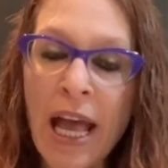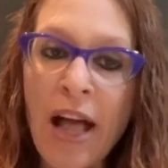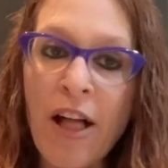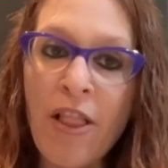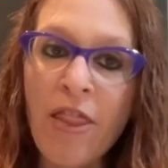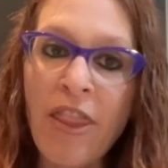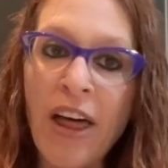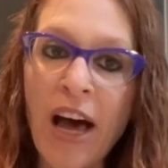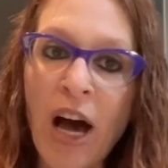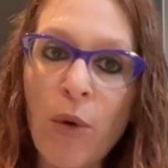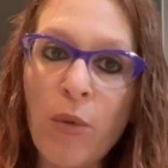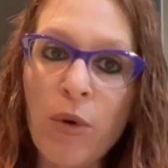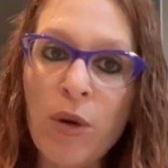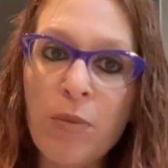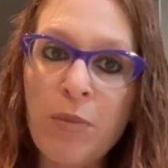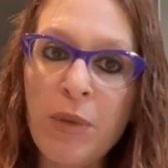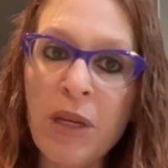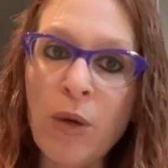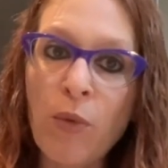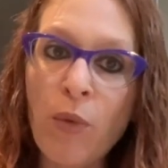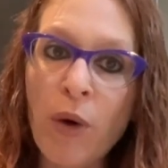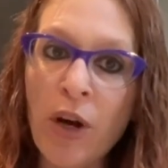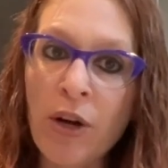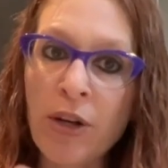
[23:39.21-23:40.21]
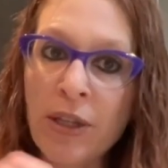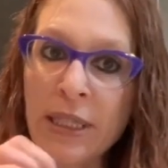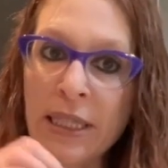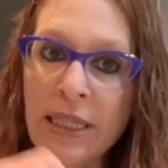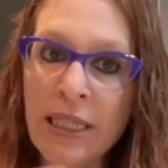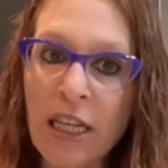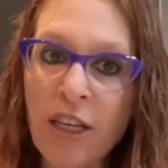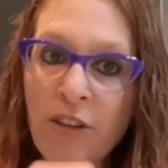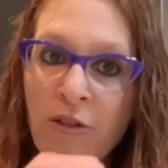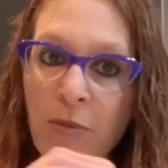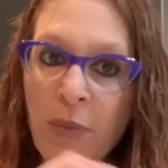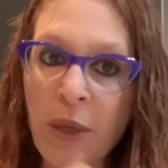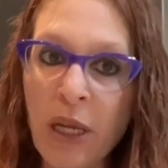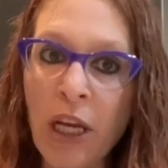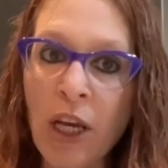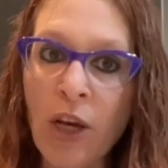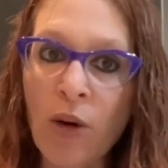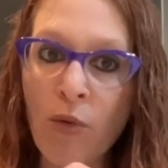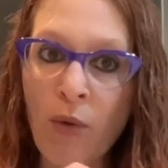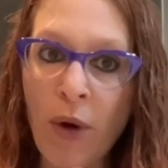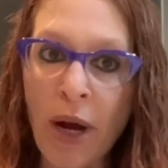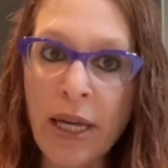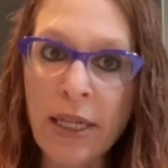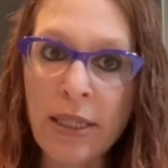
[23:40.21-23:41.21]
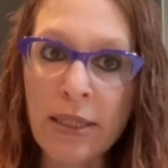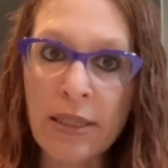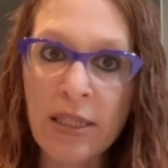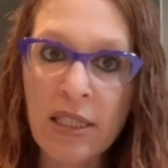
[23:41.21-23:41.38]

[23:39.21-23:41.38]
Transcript: That would be where, instead of being right